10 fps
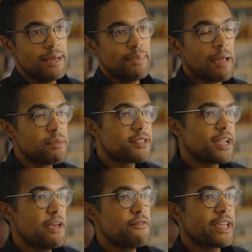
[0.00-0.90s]
Blackman's
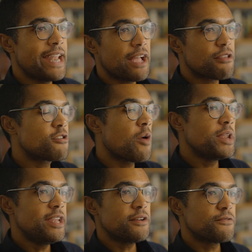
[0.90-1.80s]
life connects so
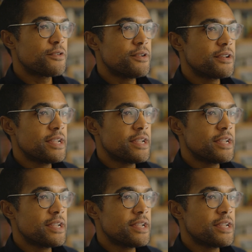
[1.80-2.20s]
many different